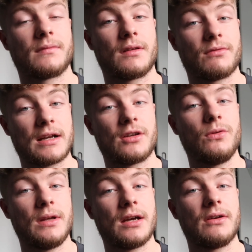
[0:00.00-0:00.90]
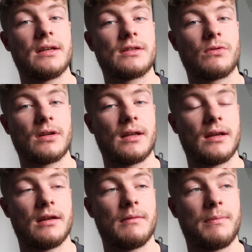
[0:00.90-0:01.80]
Ratatouille area is one of
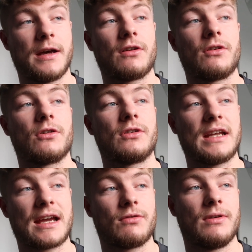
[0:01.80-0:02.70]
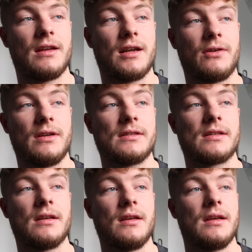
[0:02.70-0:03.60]
the better decorated
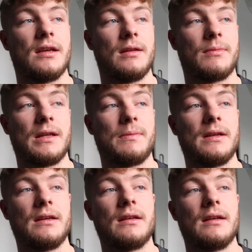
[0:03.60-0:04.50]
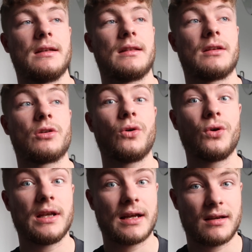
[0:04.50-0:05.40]
areas, in my opinion. The
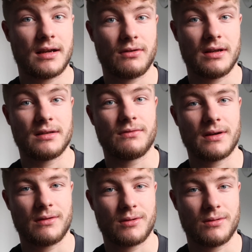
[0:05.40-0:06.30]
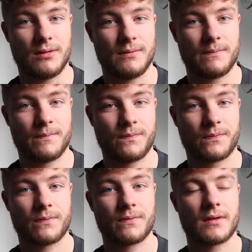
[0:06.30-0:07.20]
Toyland area is very cool.
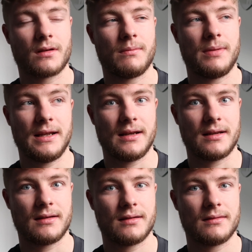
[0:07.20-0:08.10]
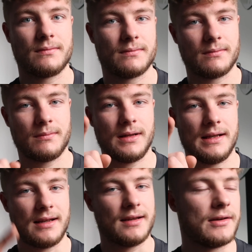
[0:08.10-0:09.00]
Playland
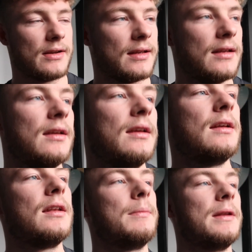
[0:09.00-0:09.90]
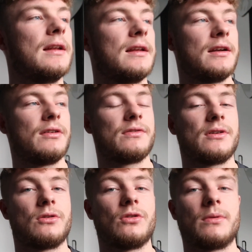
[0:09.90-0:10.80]
area. The Playland area is
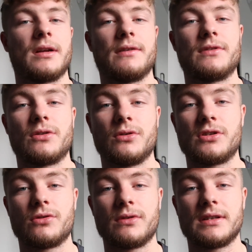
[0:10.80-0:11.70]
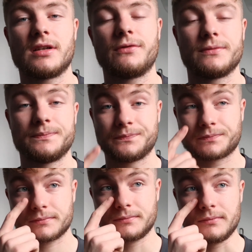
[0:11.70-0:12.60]
very cool, where they have the Toy Story stuff.
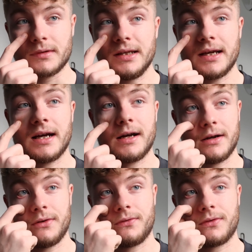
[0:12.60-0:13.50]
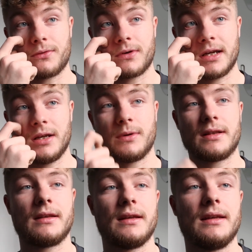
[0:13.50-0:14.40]
You have the ride
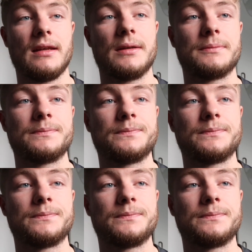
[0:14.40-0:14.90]
with the